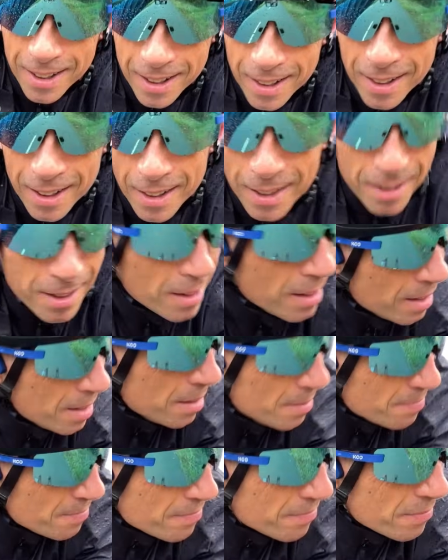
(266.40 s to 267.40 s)
year, we tend to
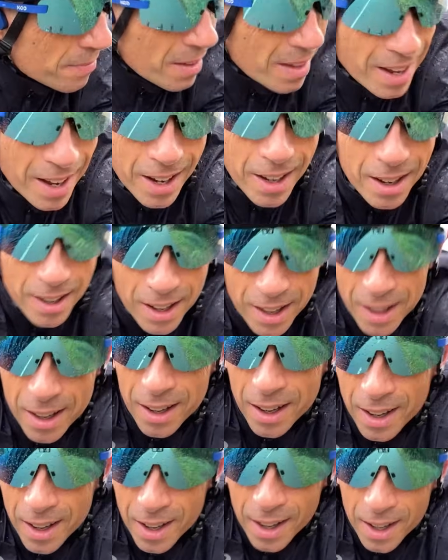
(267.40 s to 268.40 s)
think we don't need to
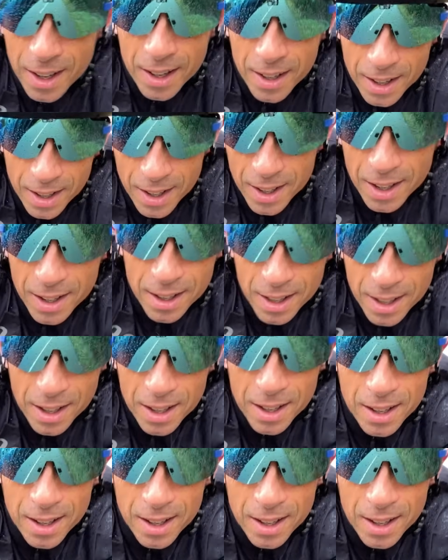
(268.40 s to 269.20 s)
drink so much because it's